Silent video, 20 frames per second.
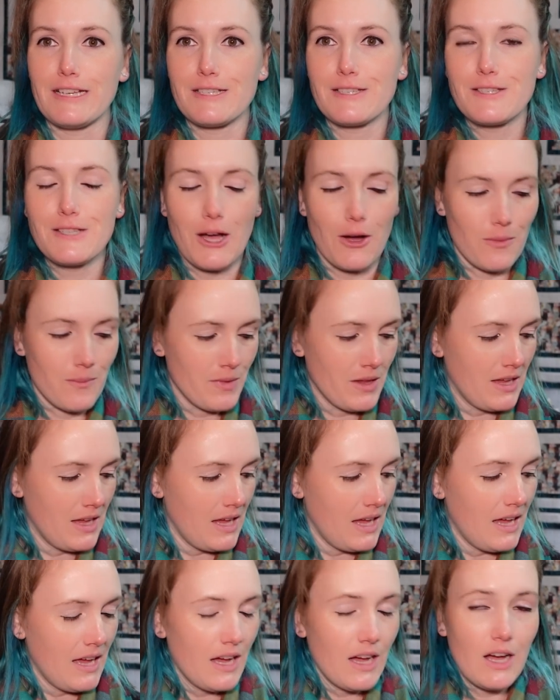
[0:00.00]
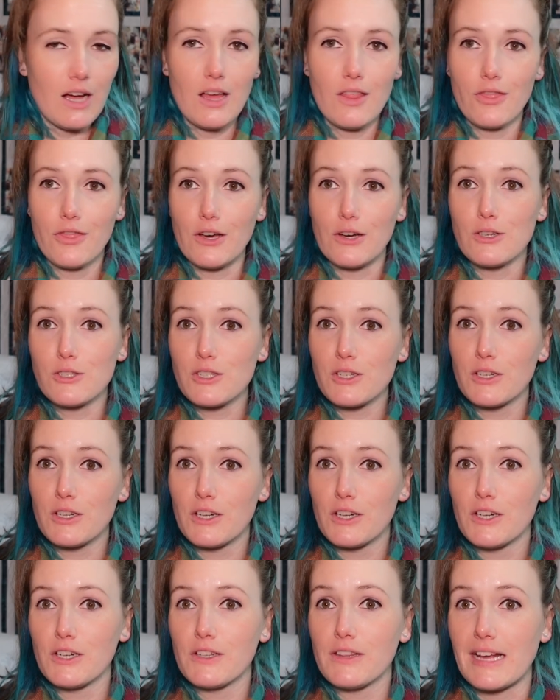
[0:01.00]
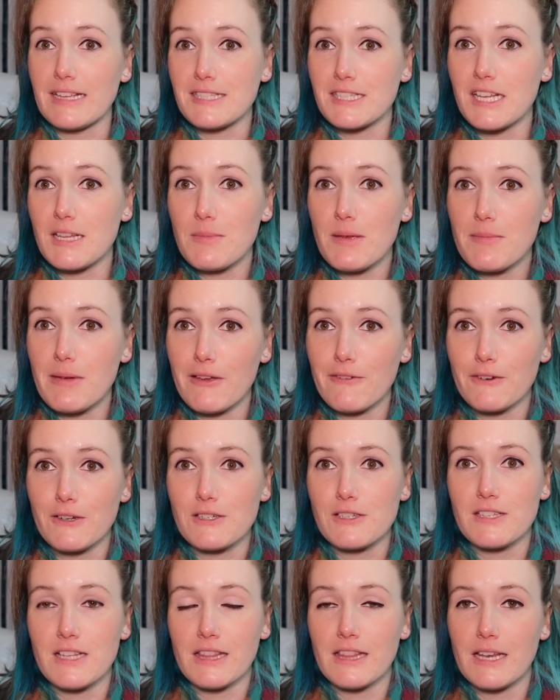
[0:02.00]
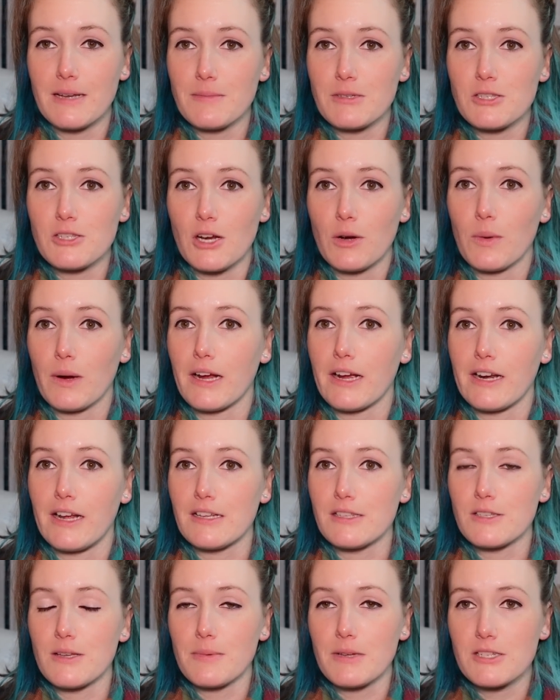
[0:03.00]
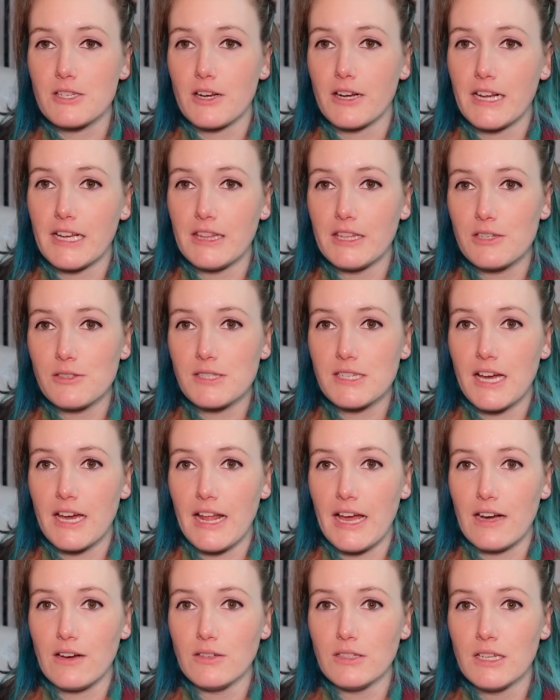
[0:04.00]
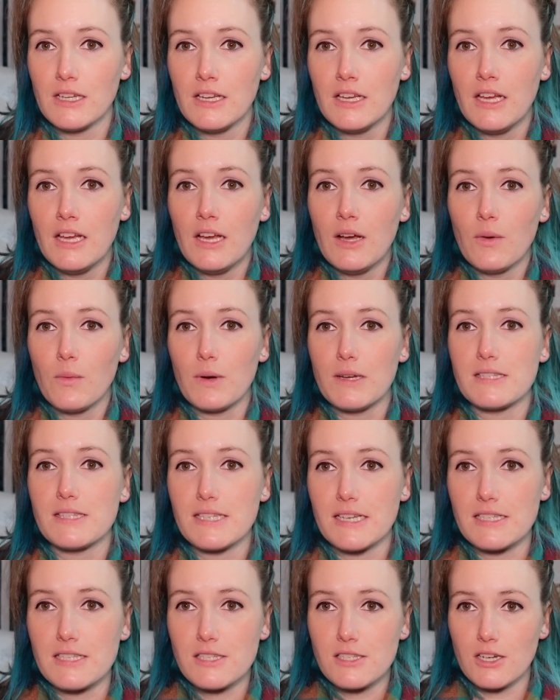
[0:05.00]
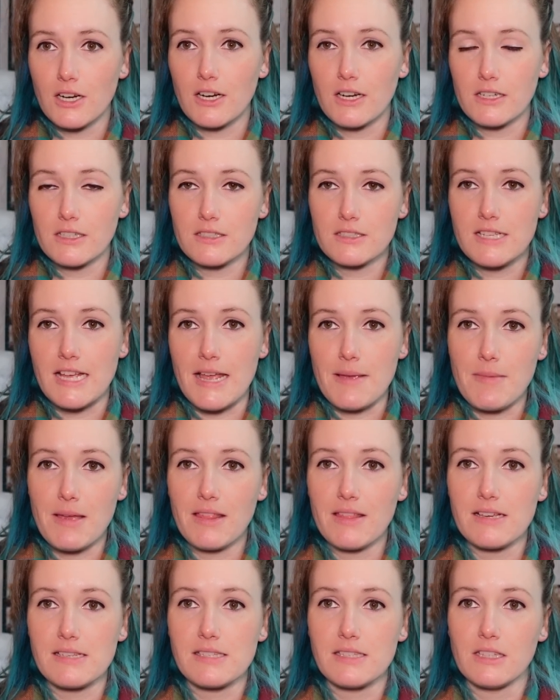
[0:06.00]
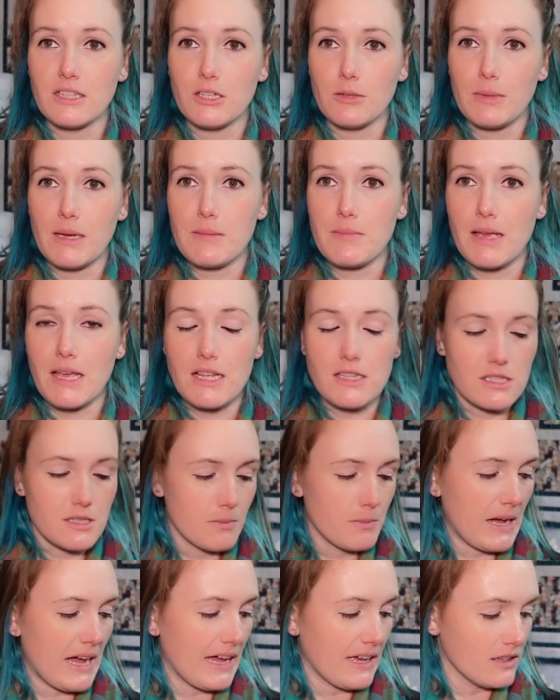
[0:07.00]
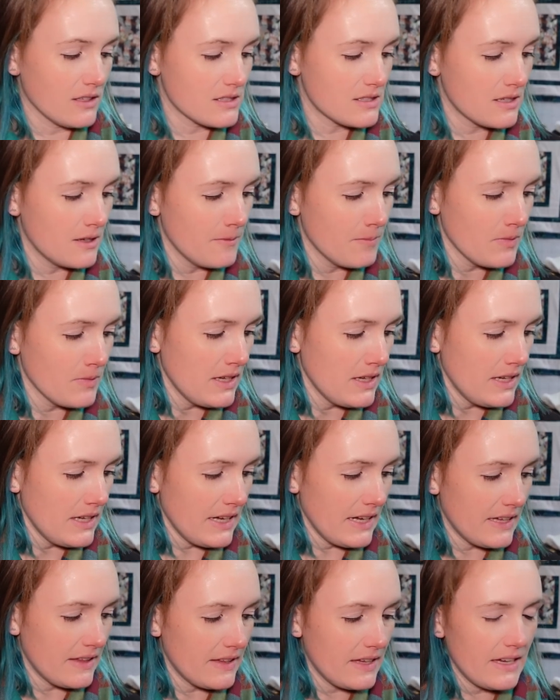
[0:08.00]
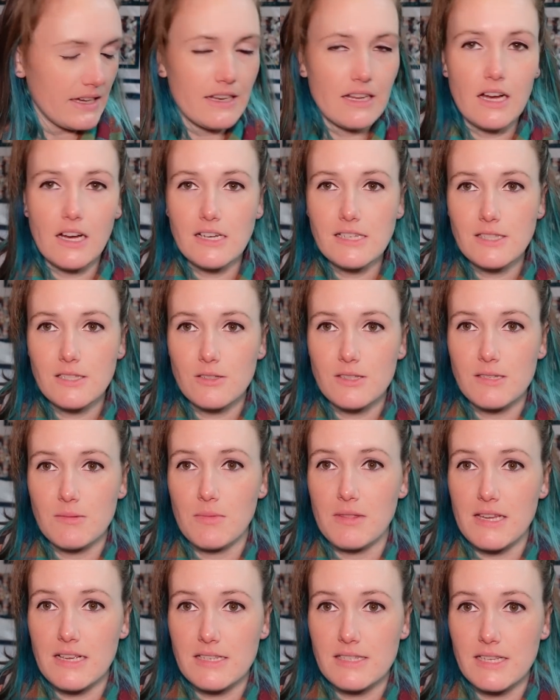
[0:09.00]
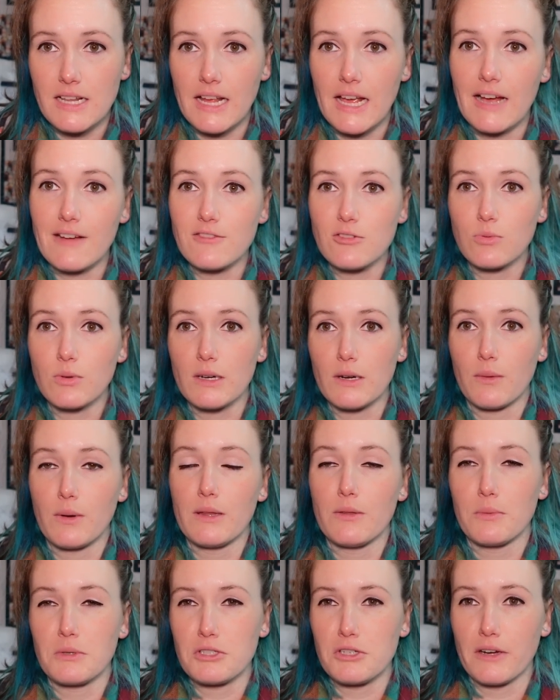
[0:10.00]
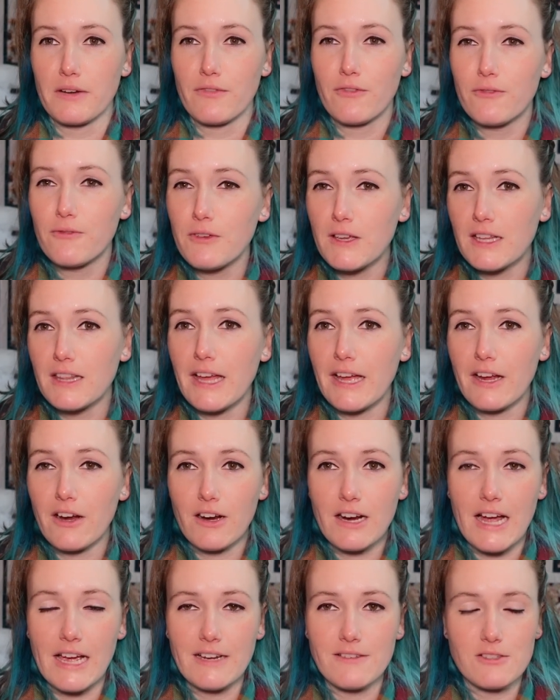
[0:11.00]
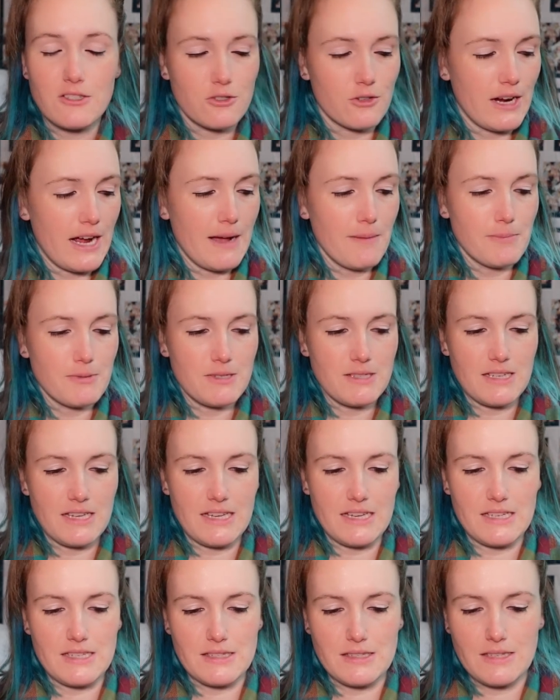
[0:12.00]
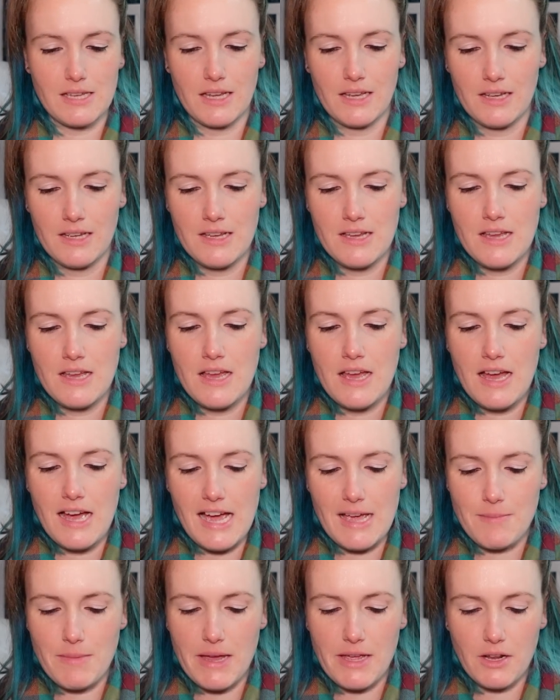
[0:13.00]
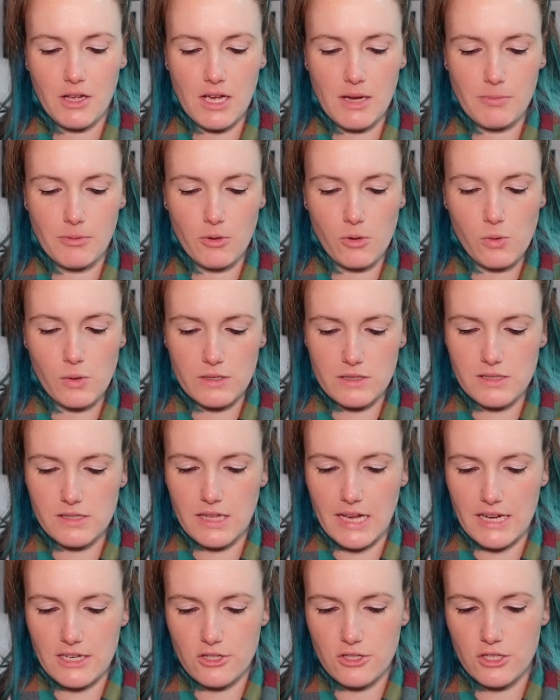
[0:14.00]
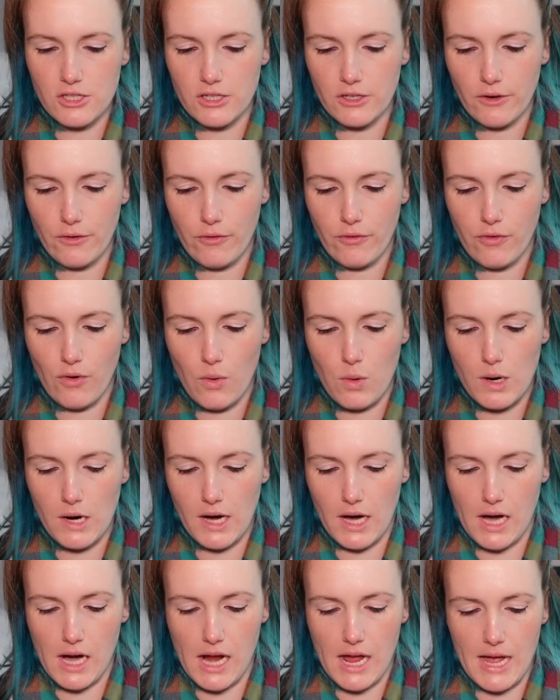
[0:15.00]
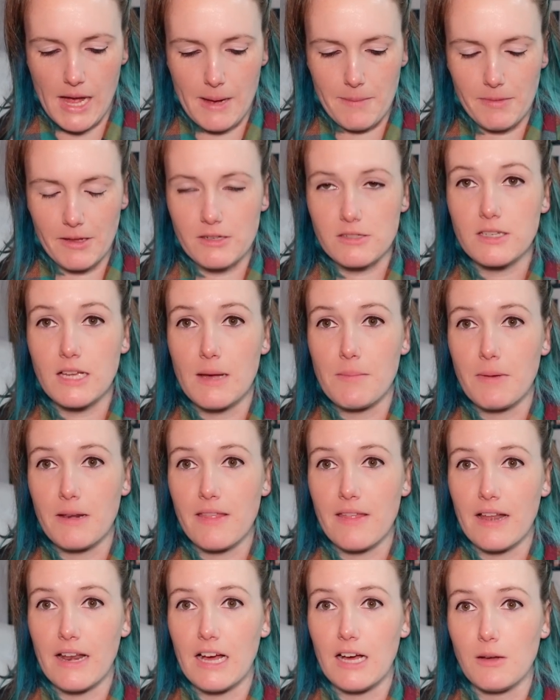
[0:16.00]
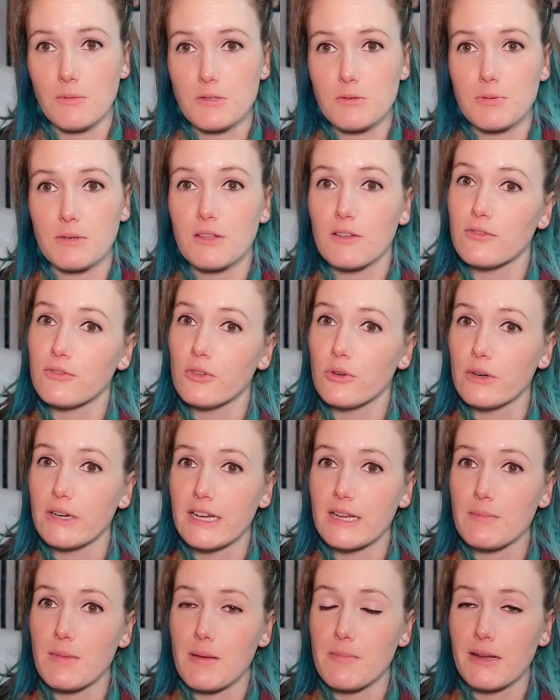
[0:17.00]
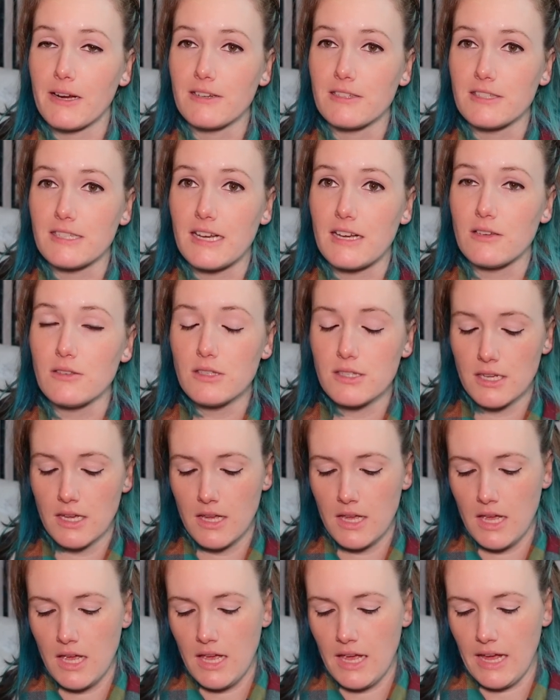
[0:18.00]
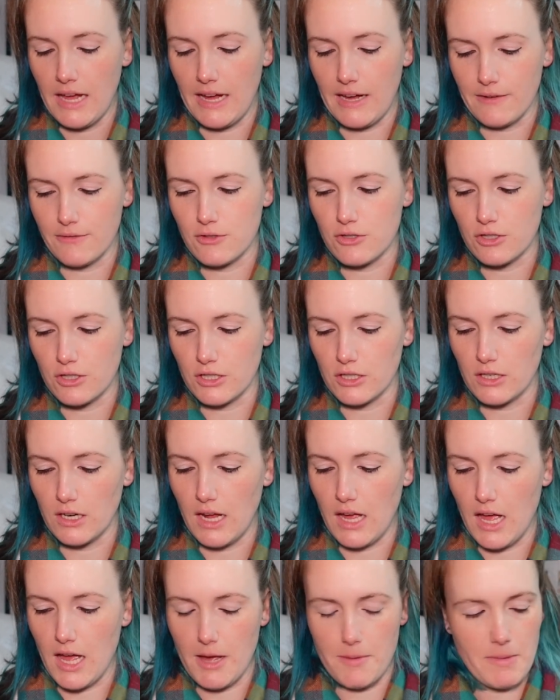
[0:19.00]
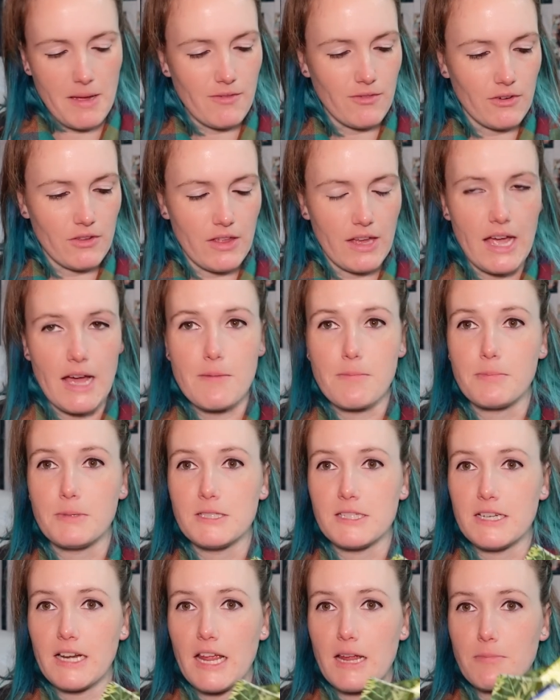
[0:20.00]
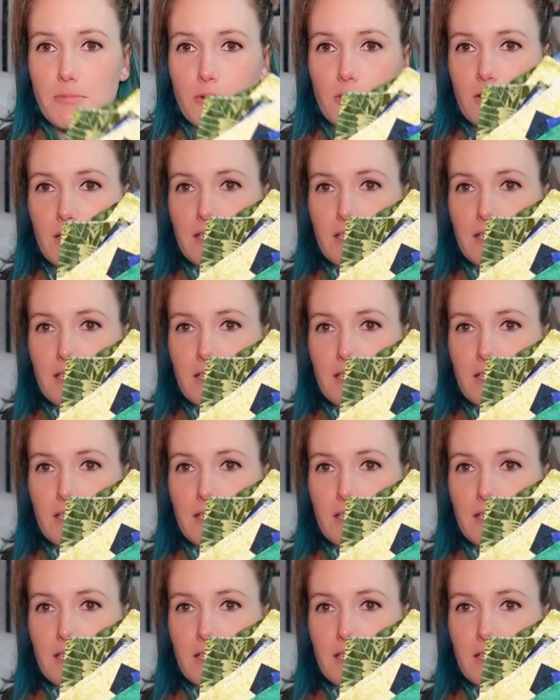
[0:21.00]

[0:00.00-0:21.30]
So that's gonna be my first thing that I'm gonna start working on. So I'm gonna start getting those cut out once I start taming this a little bit, making some piles. And then also some things that I have to work with, which feel like are kind of scraps, is I made a couple quilts last year for, there's a company that helped put the flooring in my parents' house after everything happened in April.